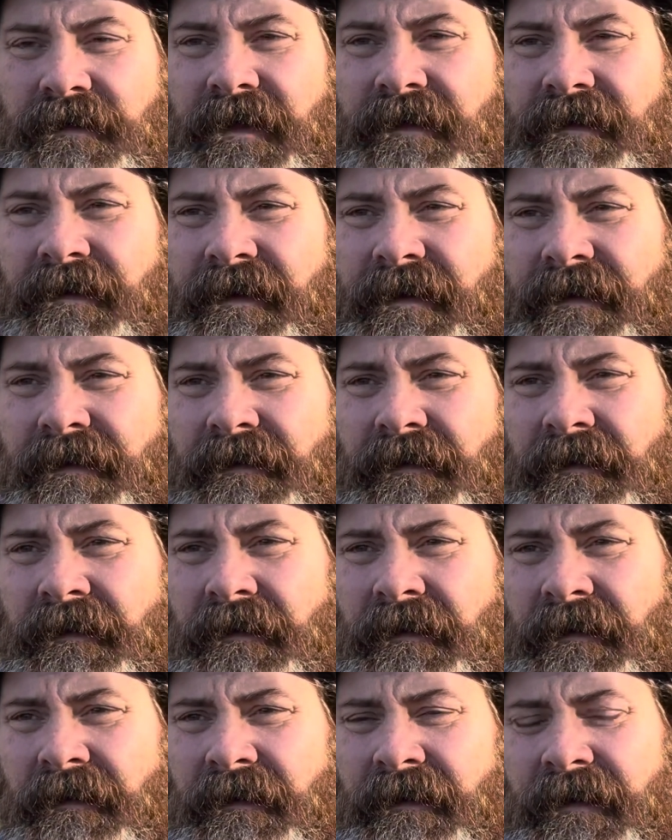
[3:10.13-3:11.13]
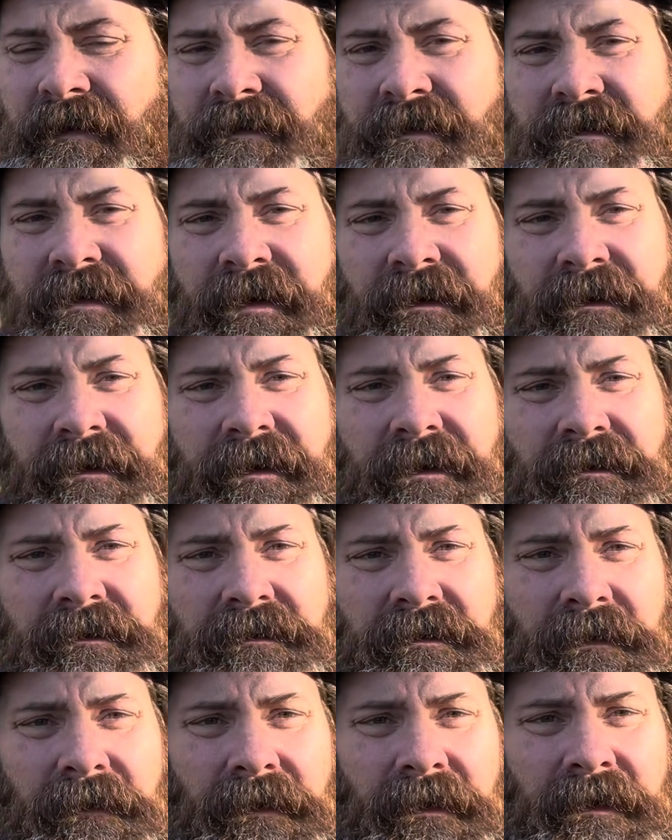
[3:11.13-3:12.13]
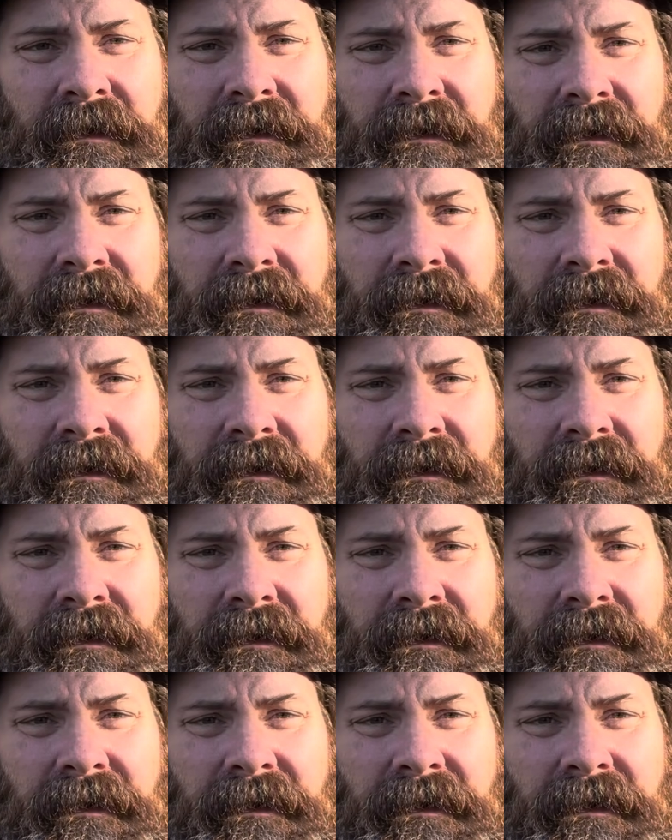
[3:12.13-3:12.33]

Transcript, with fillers: deadening interior so